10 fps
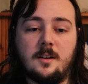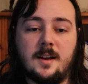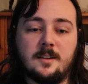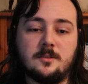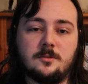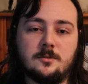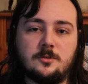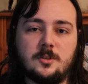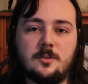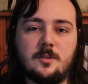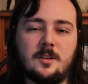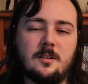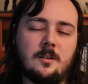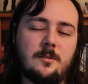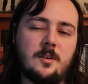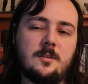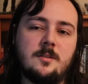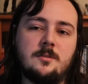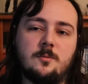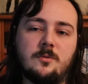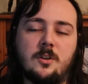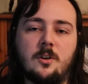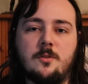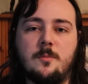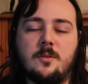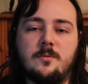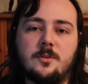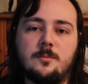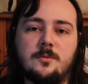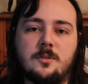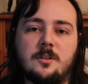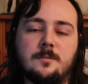And generally, I find this with a lot of the Bond films,